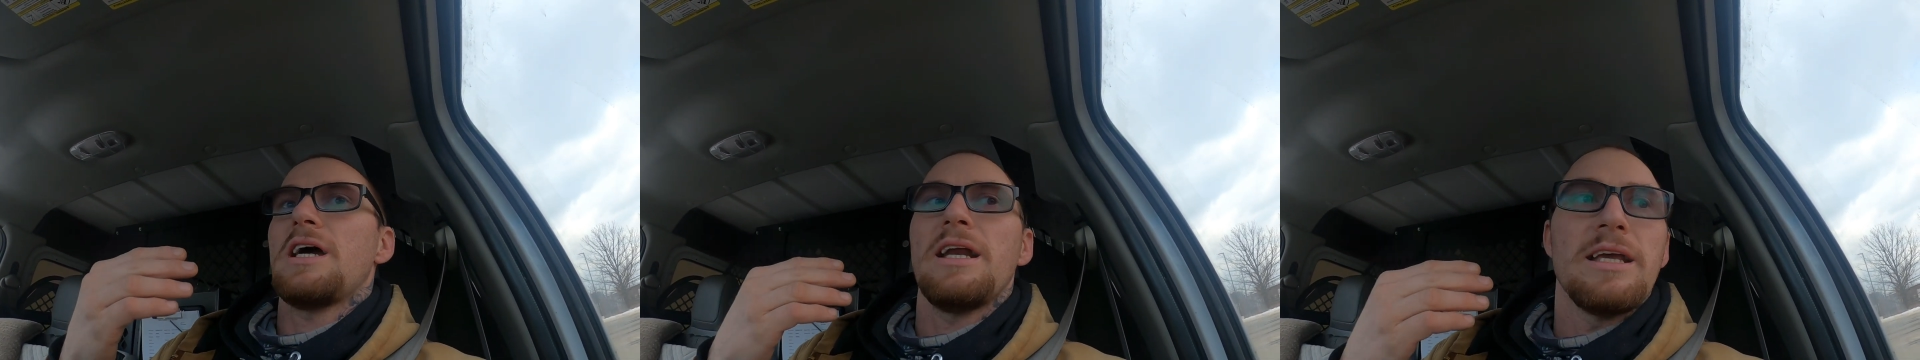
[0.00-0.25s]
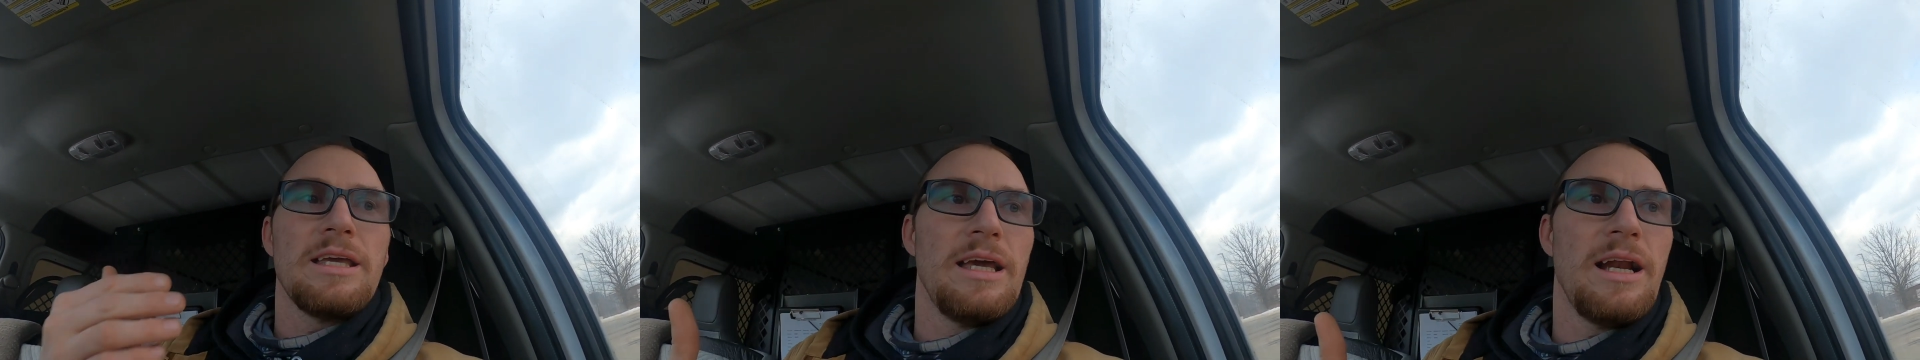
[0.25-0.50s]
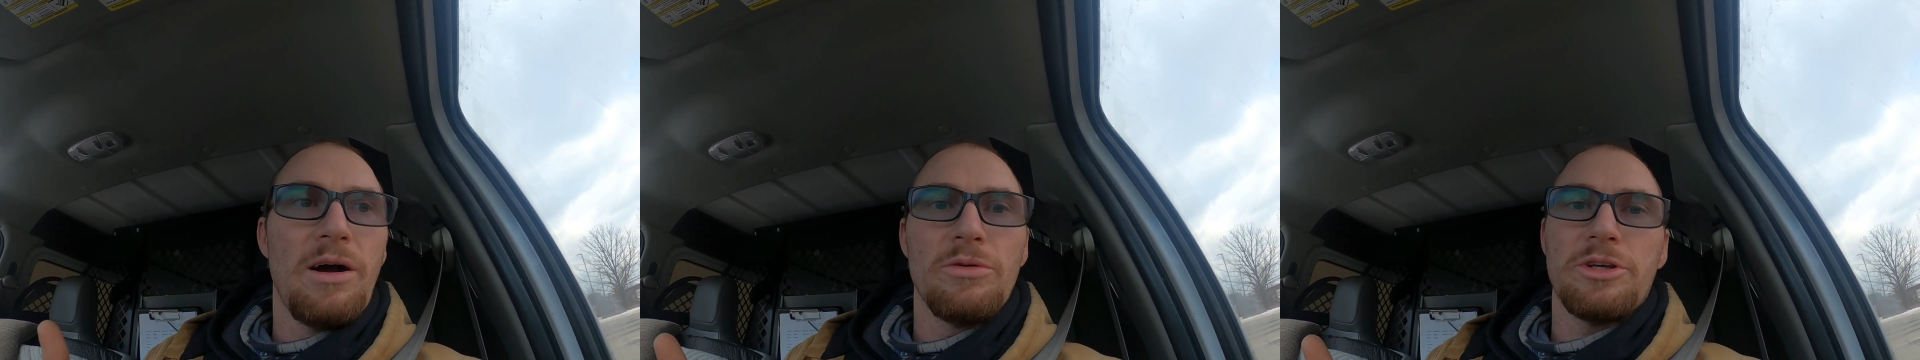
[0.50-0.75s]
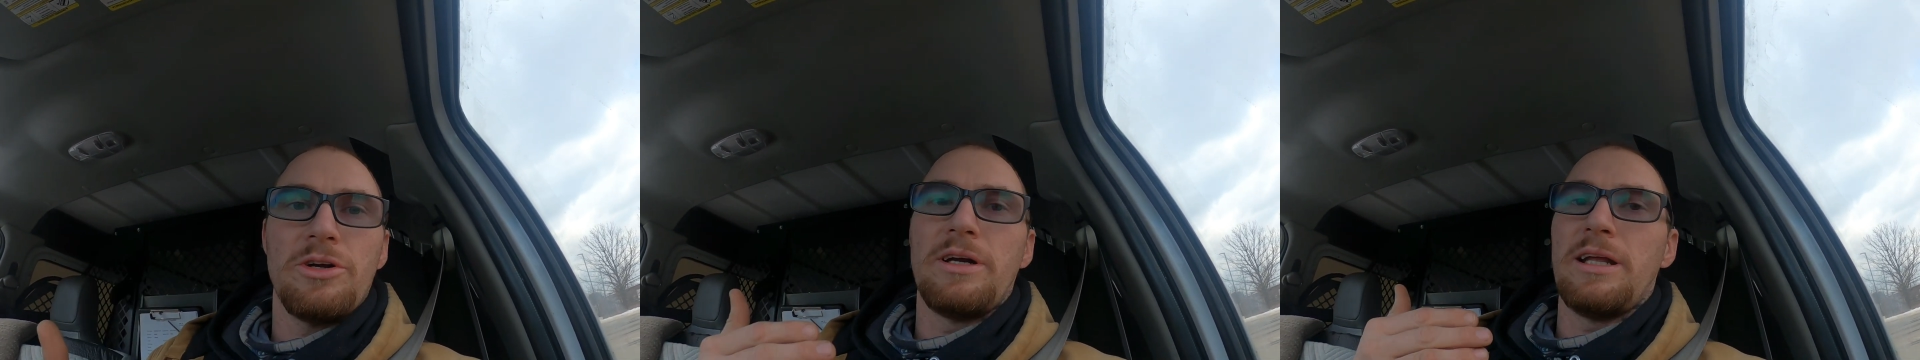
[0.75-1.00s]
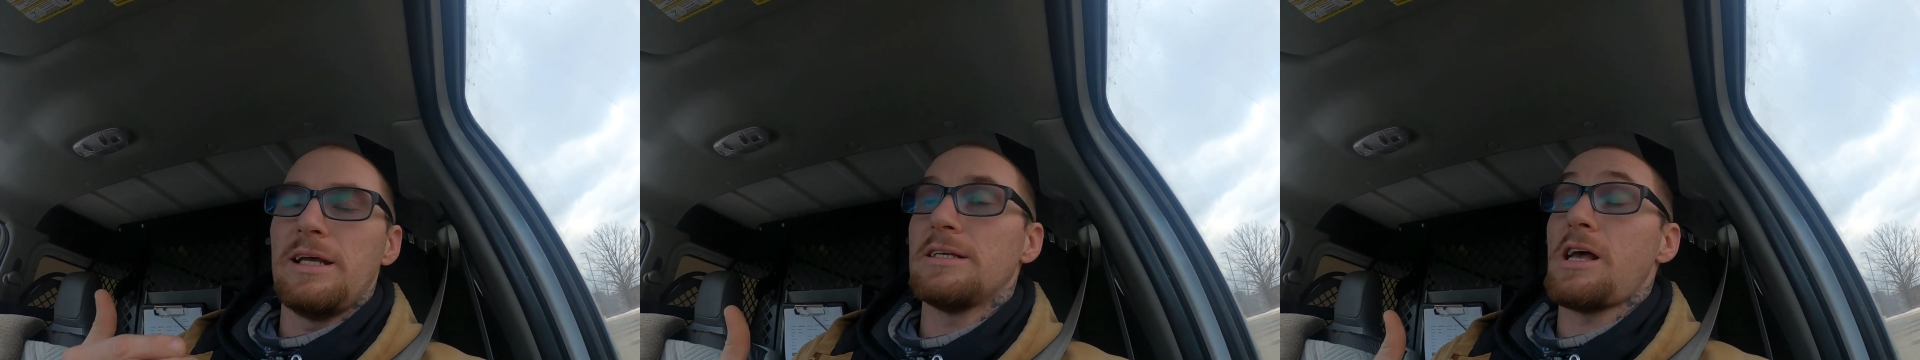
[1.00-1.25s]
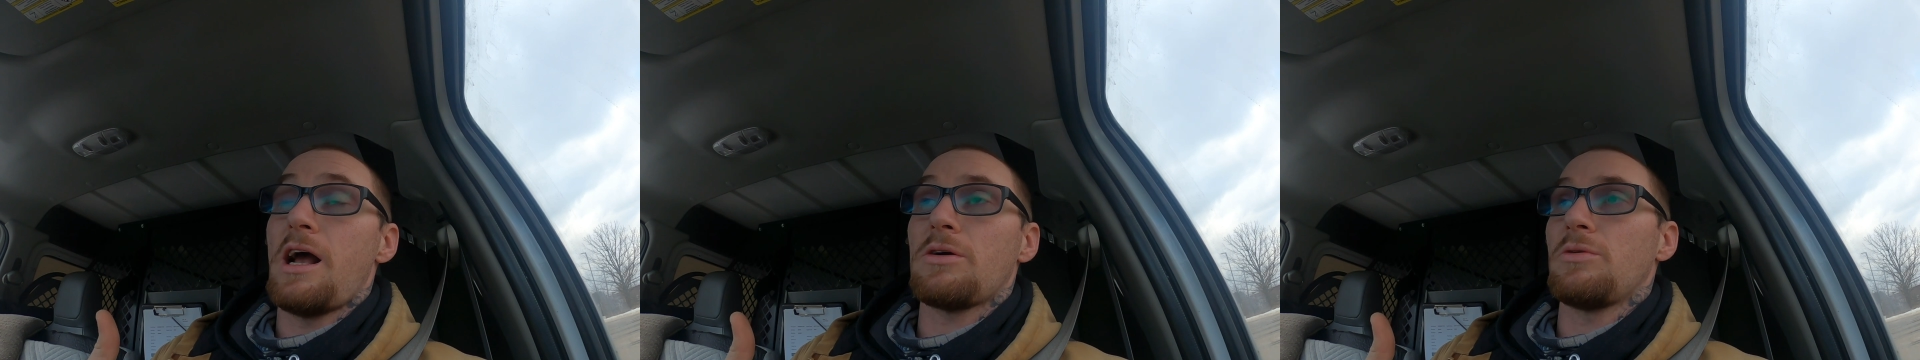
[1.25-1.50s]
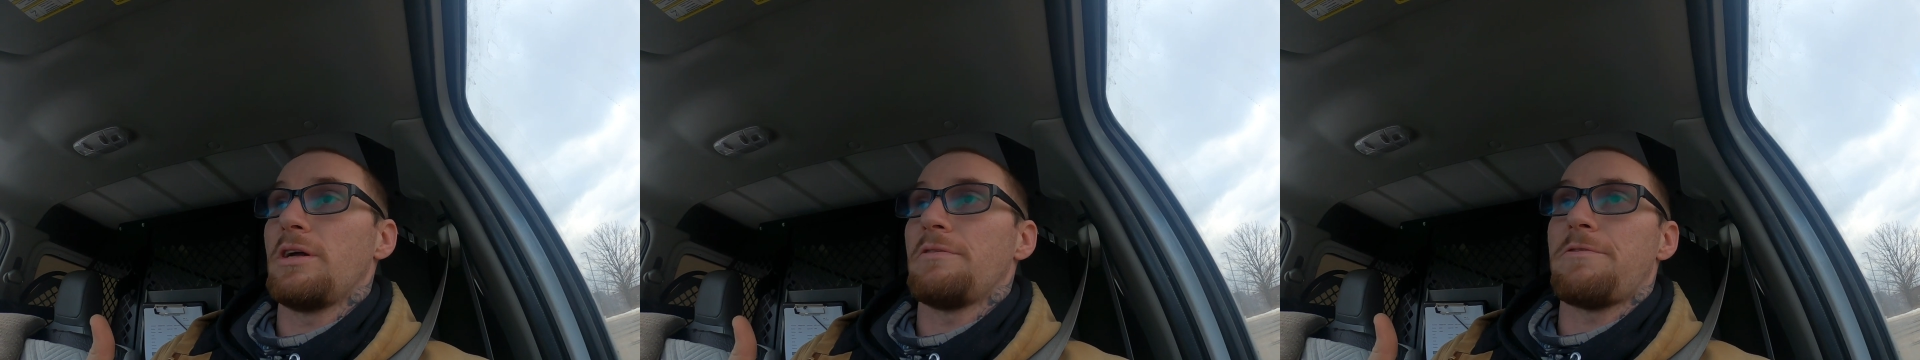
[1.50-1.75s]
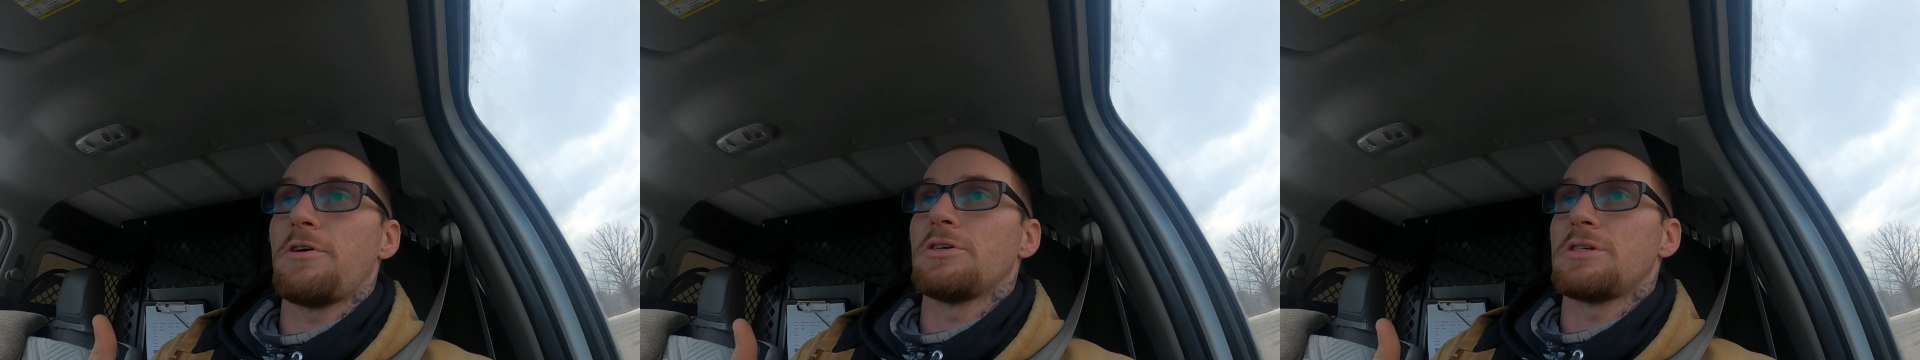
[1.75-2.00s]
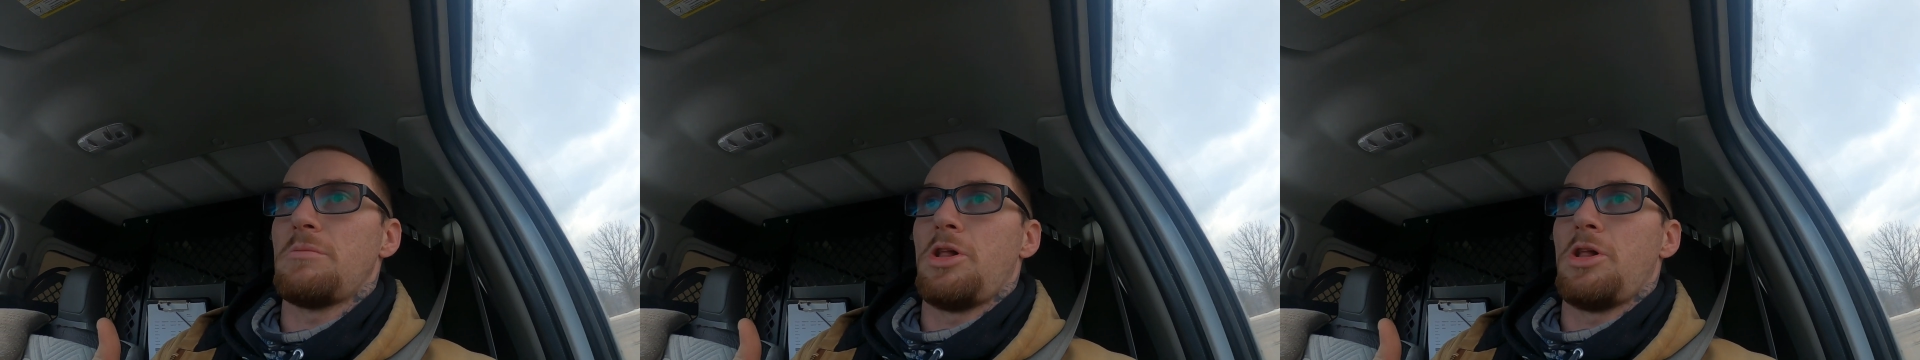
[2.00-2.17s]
got to get out there, and it is awkward at first.